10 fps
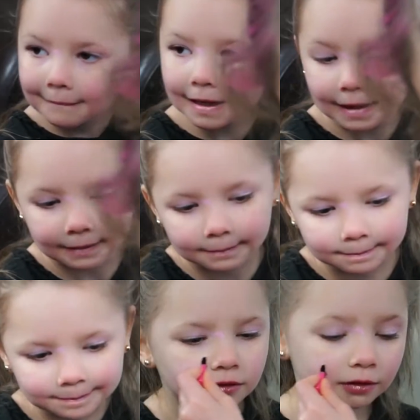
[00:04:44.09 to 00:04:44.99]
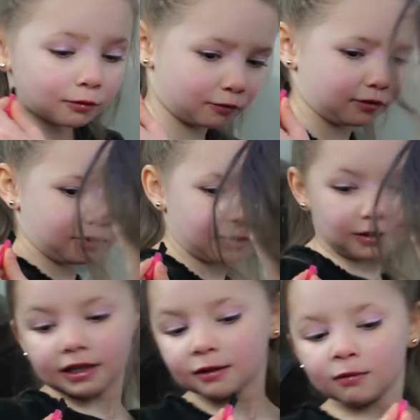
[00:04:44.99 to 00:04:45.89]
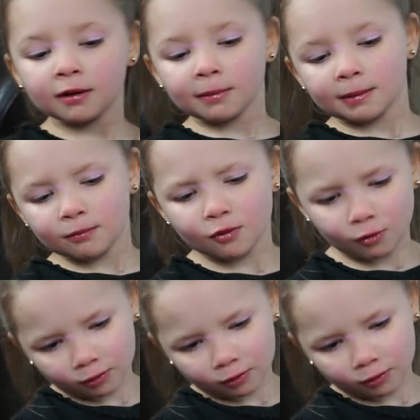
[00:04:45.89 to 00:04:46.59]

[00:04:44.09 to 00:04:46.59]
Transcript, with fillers: Okay. okay. No, you need to wait a bit more.